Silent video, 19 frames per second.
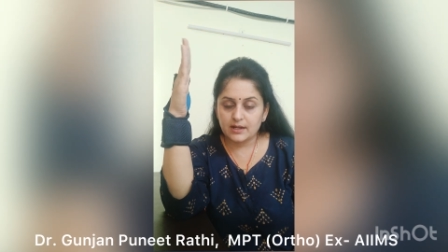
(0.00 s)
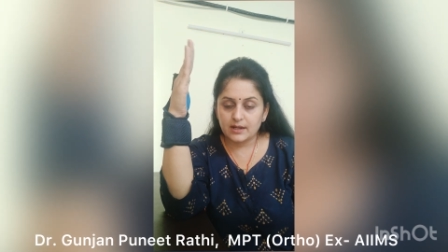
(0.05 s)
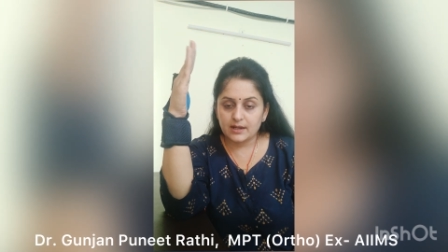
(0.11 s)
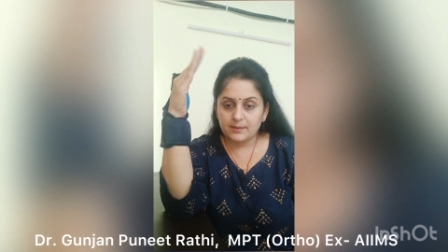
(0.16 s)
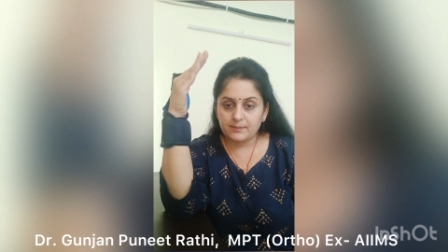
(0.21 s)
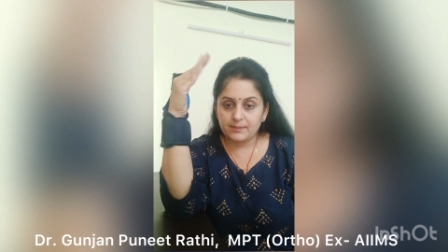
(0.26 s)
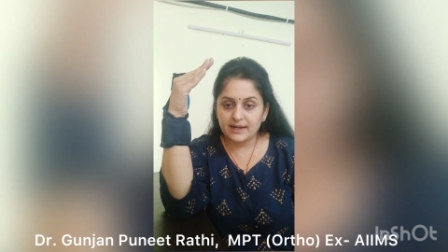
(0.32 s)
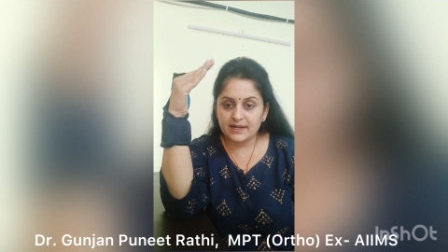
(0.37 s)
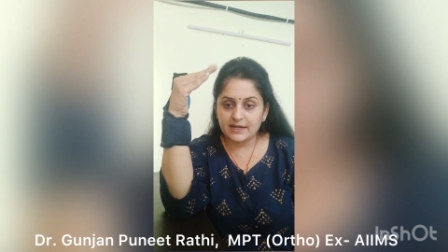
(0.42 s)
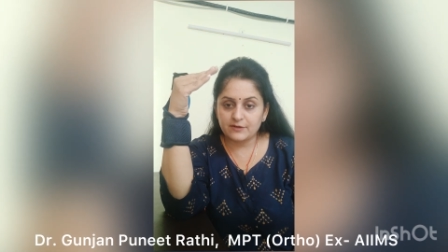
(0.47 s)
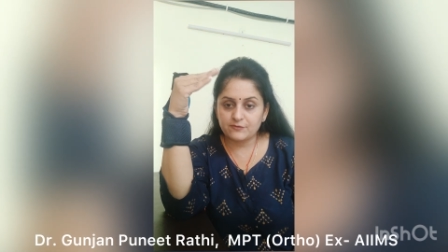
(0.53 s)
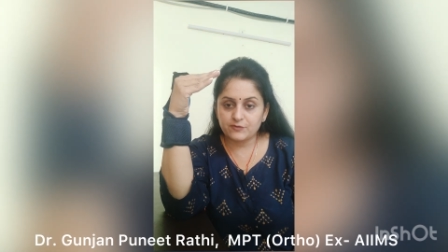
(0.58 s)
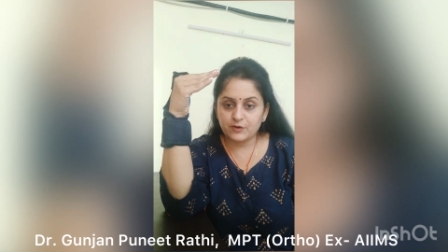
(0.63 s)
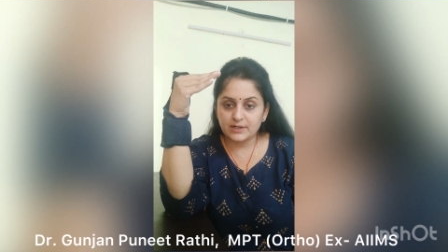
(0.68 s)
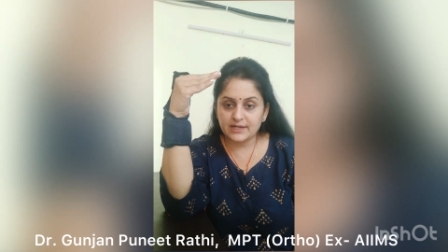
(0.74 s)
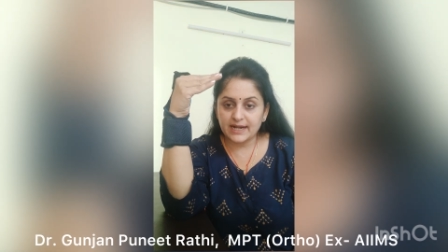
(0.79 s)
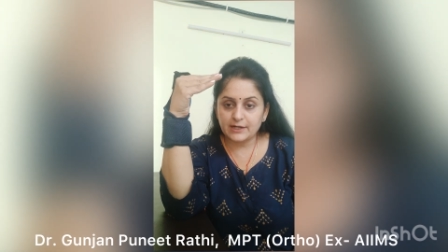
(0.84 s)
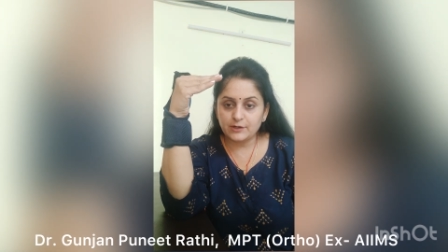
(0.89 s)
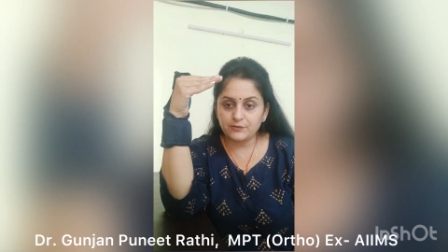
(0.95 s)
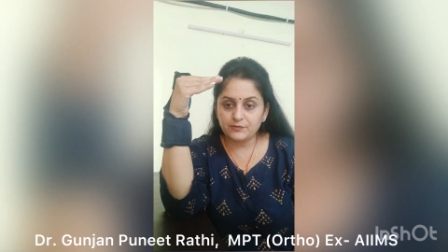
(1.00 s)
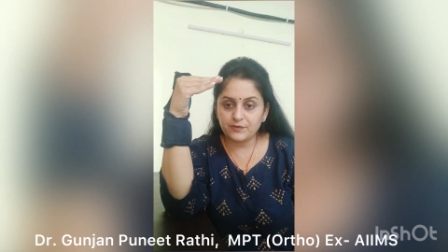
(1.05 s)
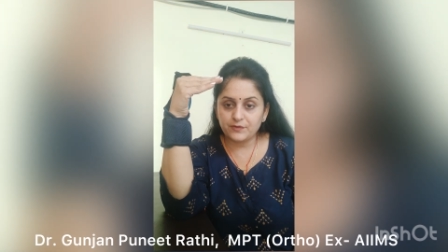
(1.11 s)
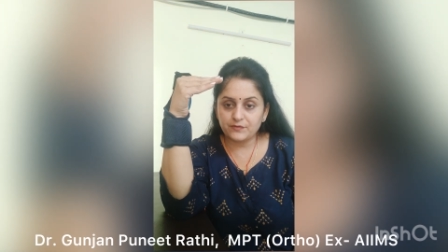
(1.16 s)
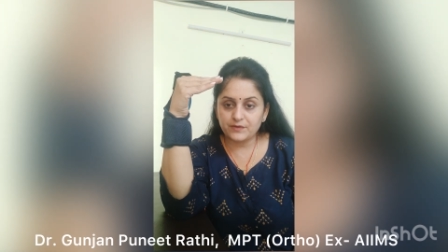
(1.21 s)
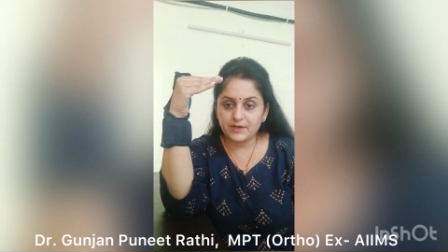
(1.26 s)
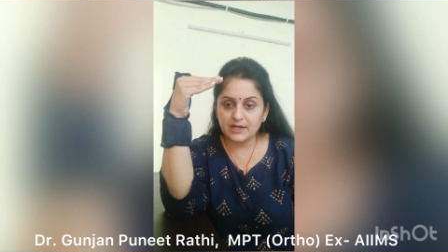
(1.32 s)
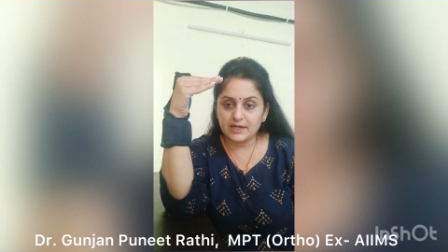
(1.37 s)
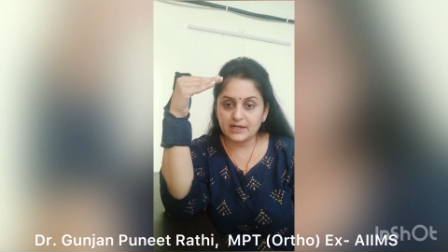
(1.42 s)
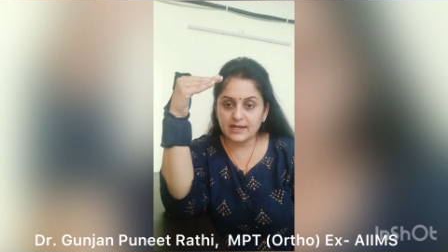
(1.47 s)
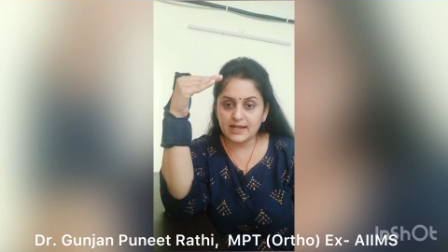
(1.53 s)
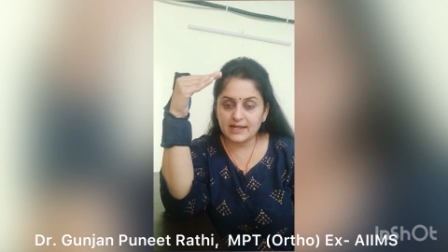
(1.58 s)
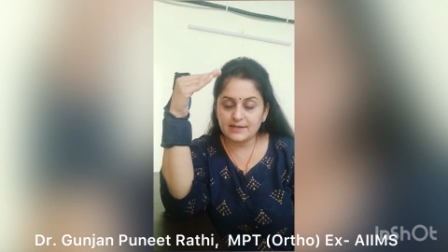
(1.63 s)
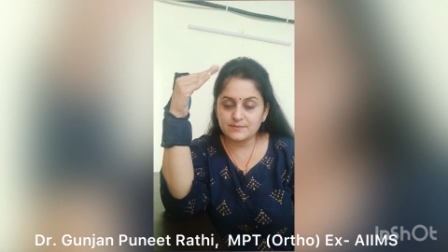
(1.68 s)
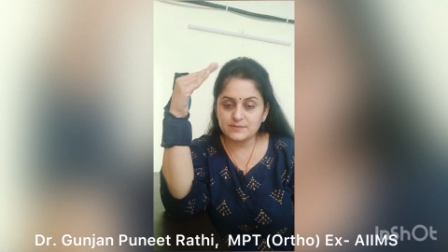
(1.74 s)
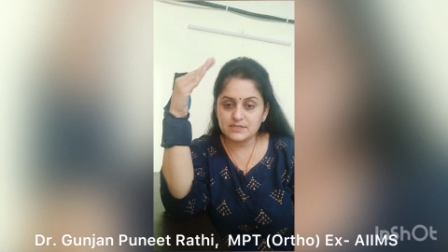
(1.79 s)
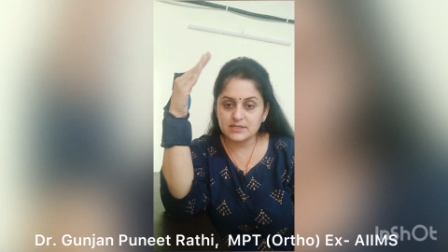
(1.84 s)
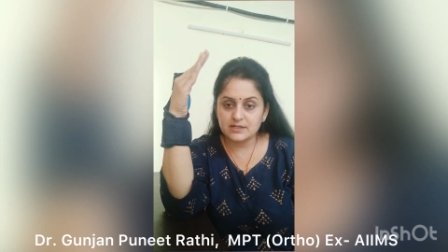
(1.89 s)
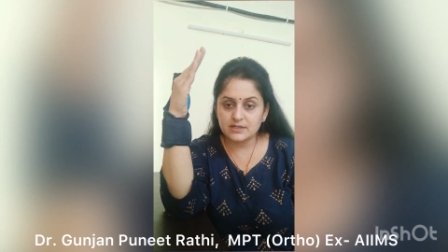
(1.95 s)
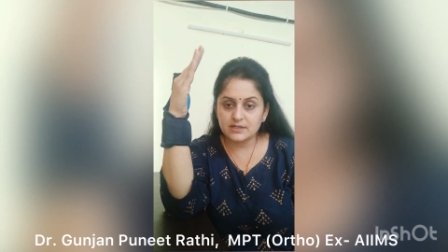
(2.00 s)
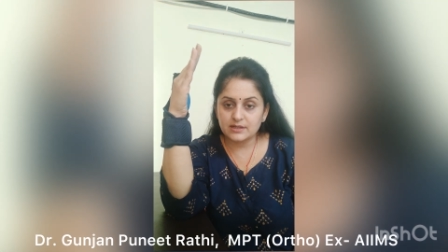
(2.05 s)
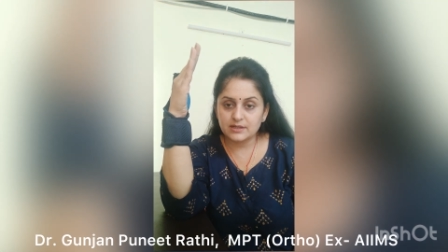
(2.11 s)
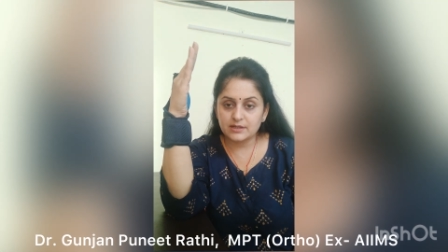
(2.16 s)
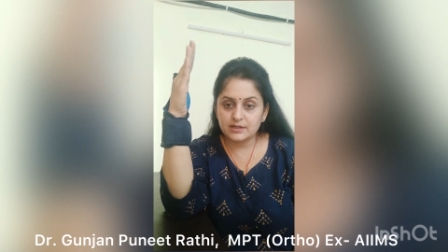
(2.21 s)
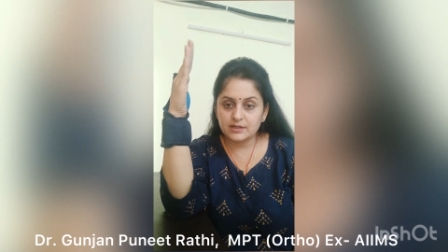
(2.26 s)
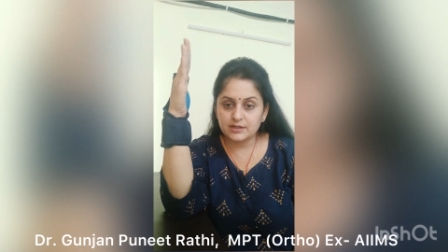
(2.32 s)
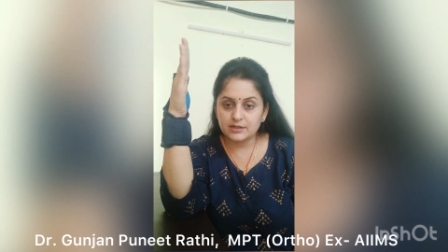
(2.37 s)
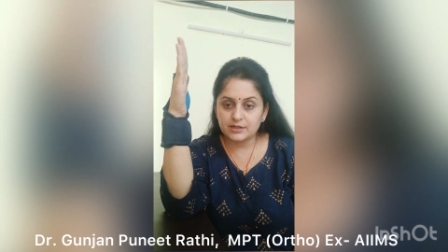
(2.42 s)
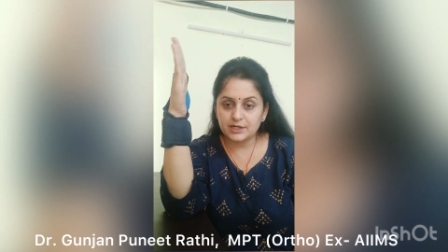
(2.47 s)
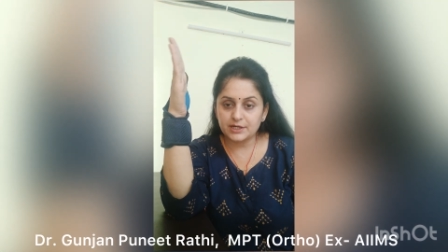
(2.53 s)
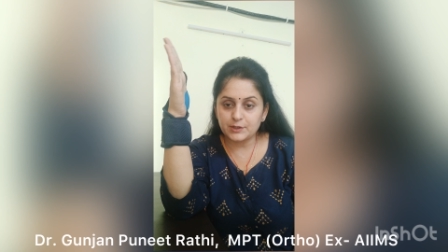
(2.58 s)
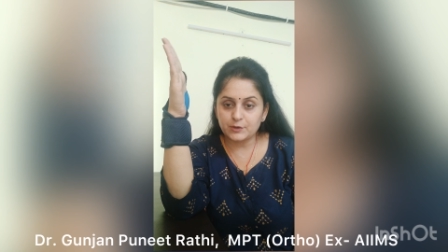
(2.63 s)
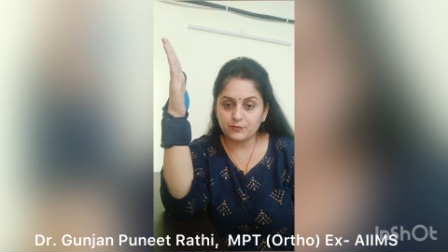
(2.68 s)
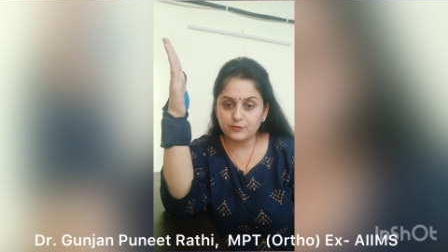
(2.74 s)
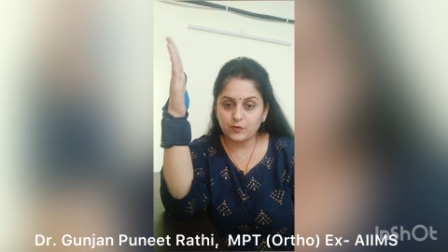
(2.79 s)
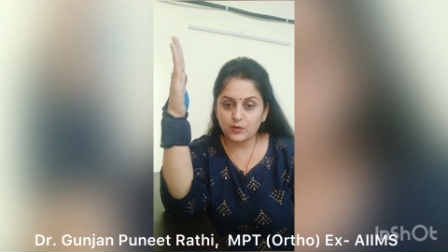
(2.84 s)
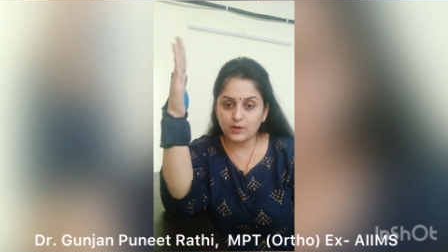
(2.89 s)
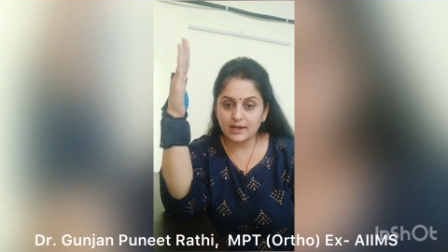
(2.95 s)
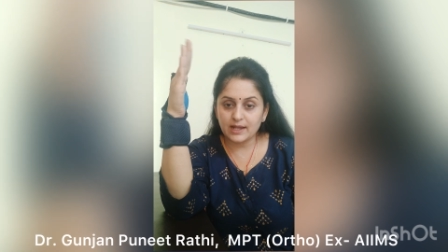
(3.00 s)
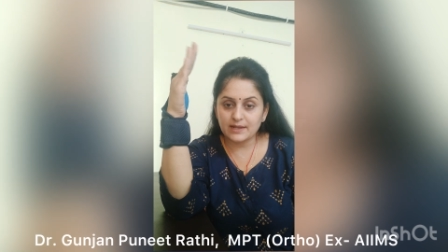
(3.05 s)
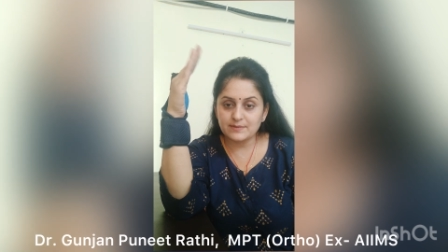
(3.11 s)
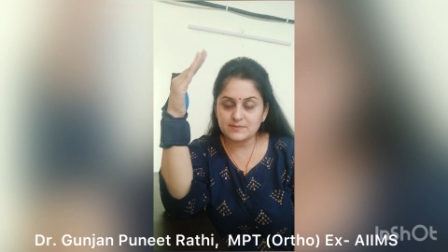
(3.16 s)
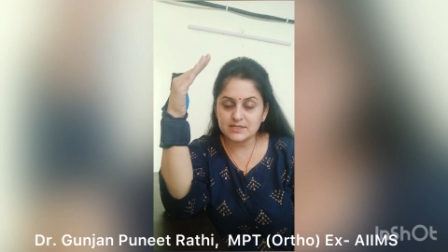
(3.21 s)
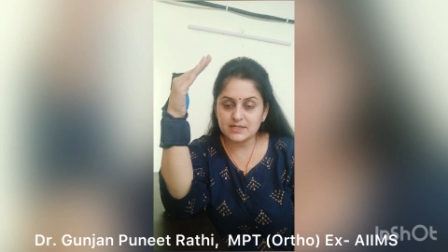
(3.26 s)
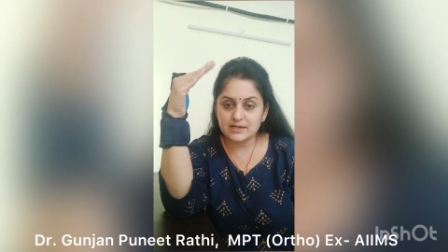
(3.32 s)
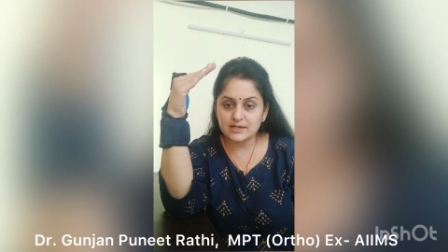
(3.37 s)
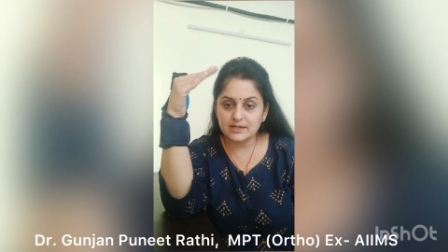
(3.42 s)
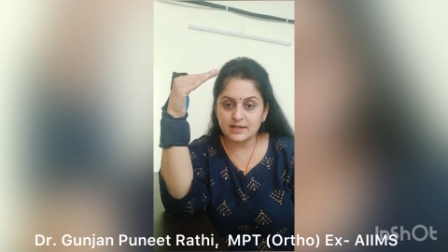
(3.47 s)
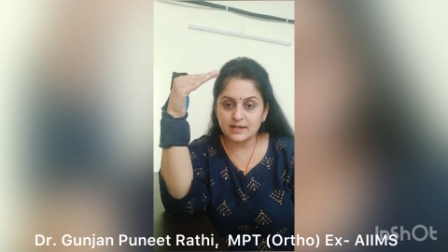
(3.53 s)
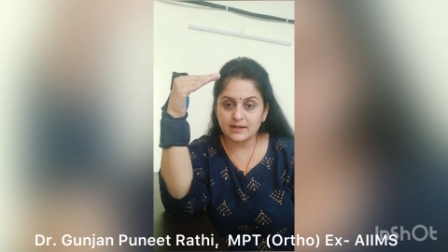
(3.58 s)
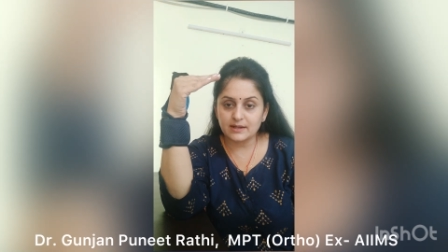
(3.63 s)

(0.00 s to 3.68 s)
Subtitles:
Bend it for 10 to 15 times, 3 to 4 times in a day.